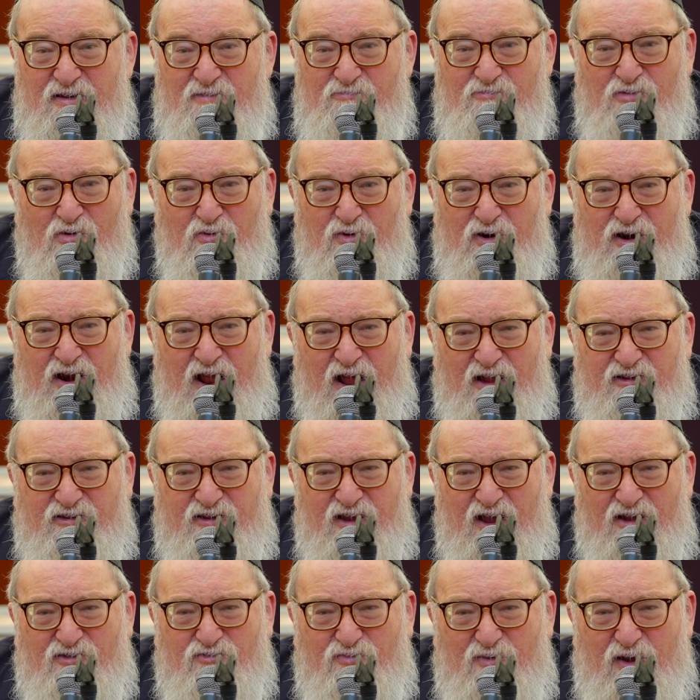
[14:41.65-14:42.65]
but we're not
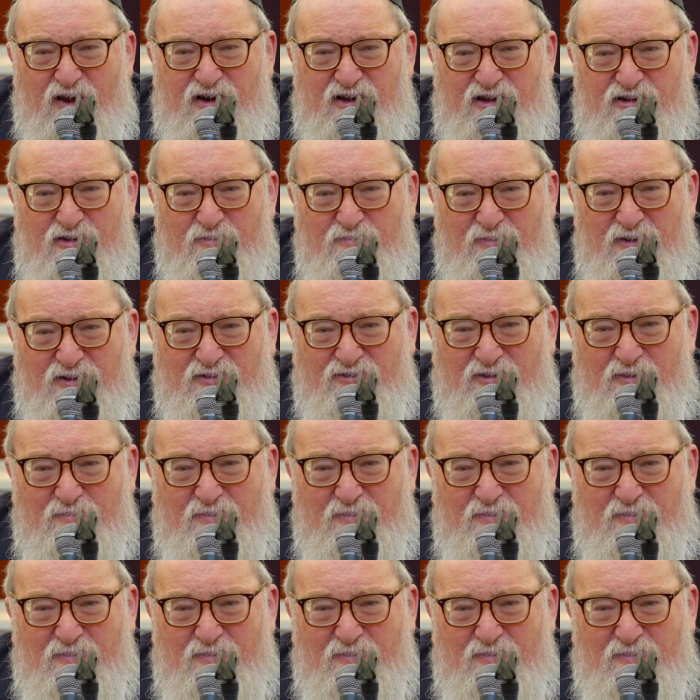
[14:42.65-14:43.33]
yet ready to build a